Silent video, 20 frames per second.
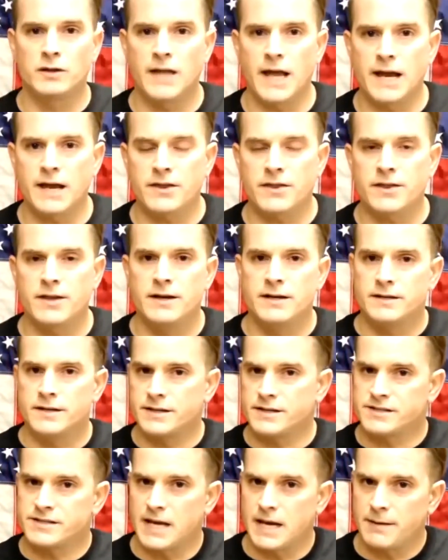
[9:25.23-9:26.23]
as before in
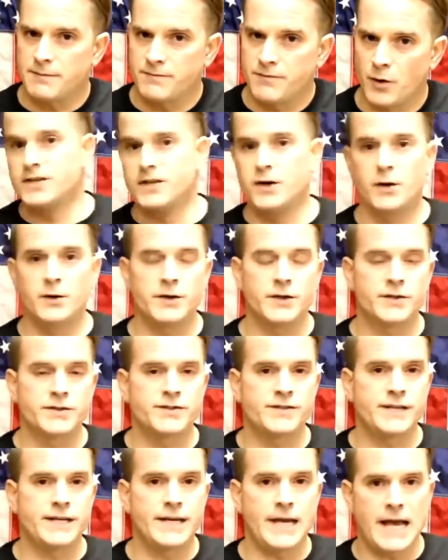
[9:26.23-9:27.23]
Debunk the Funk number
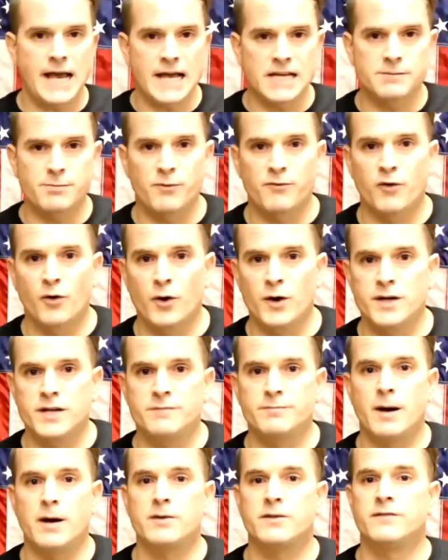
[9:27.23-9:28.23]
2, I set the
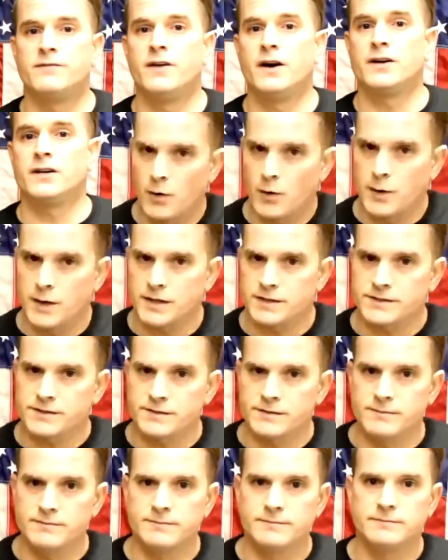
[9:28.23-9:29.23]
camera to the
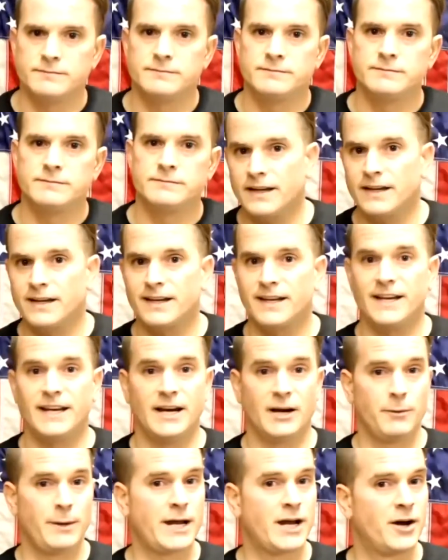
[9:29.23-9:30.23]
same focal length,
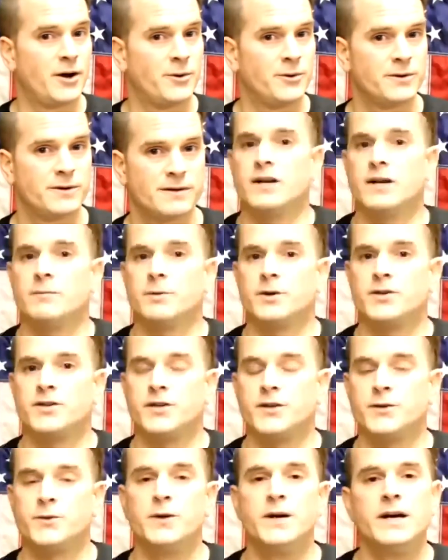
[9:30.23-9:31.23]
to the same
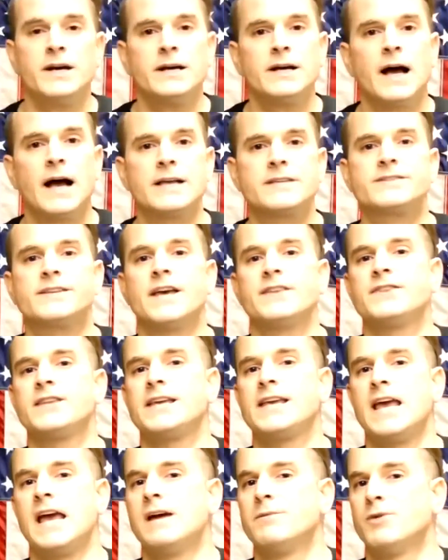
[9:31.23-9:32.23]
focus.
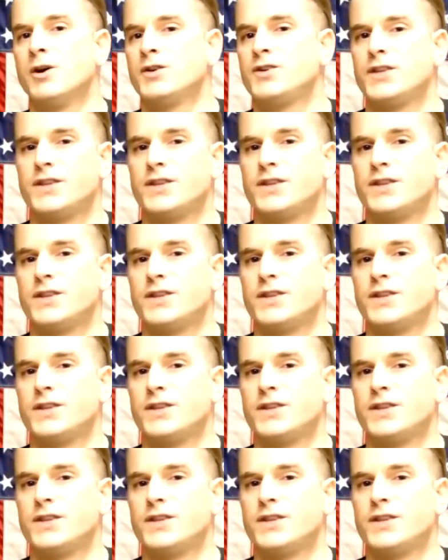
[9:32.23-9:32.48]
Here we go.